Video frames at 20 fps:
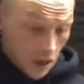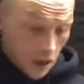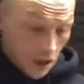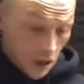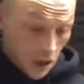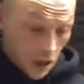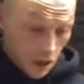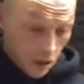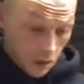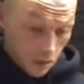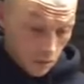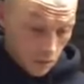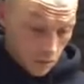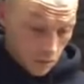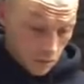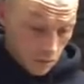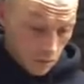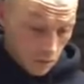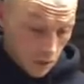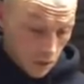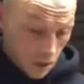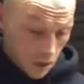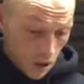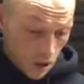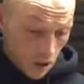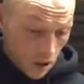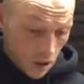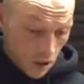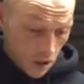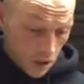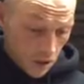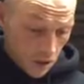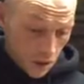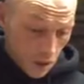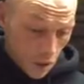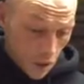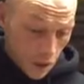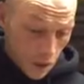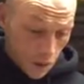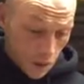I don't. I
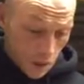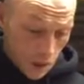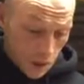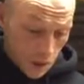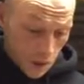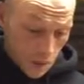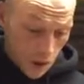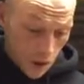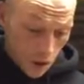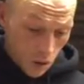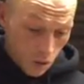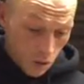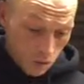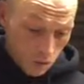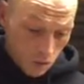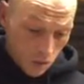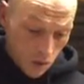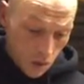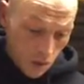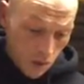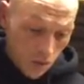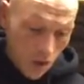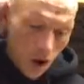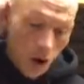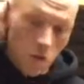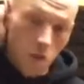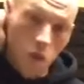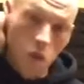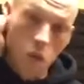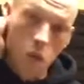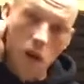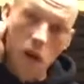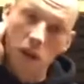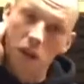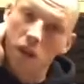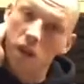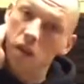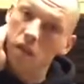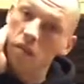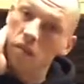probably spend about a £5 a
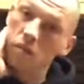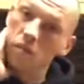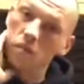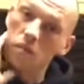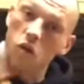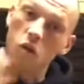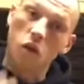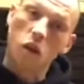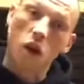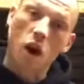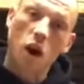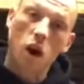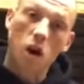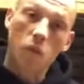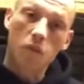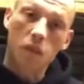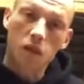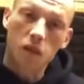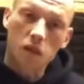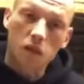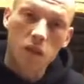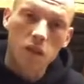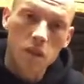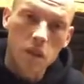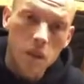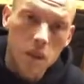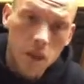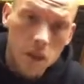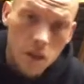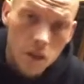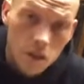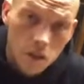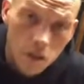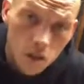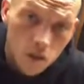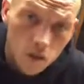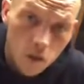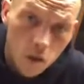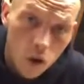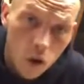week on carp fishing,
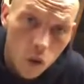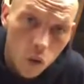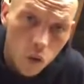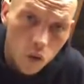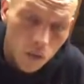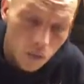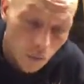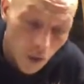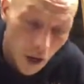just for corn.